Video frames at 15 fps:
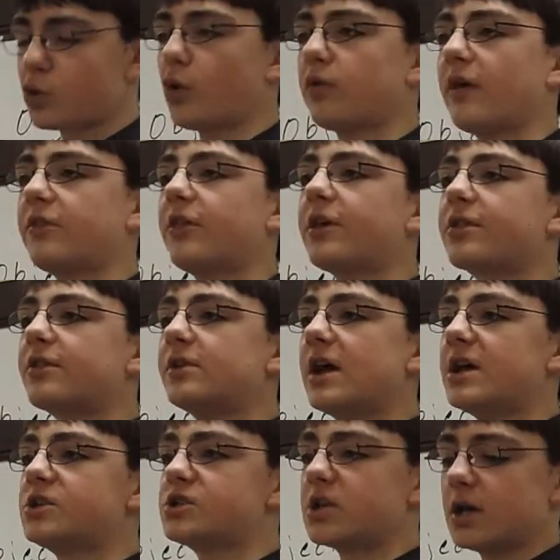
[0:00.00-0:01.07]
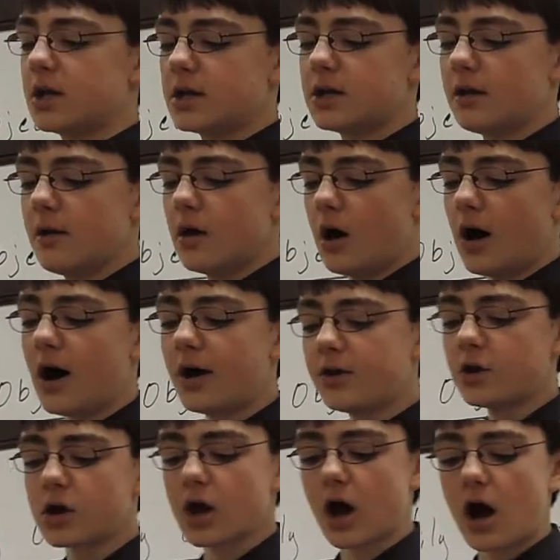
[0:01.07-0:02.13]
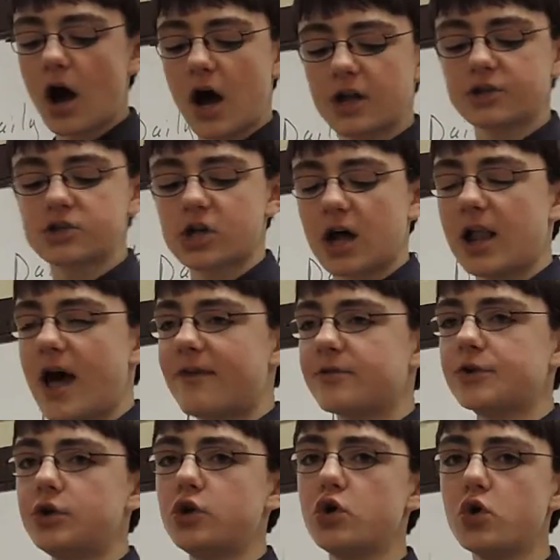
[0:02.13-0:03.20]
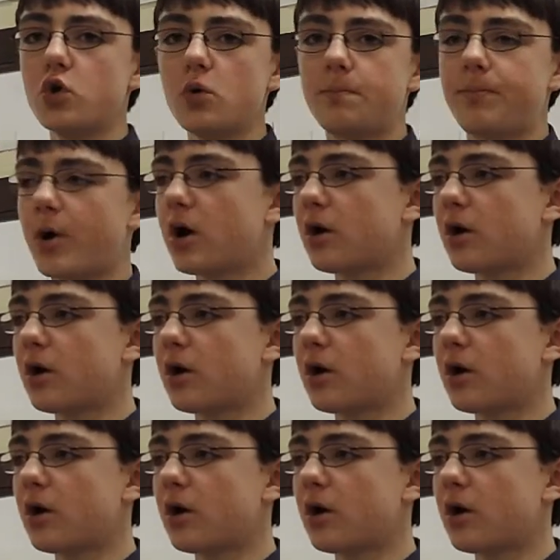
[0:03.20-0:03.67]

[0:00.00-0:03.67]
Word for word: so that this nation, under God, shall have a new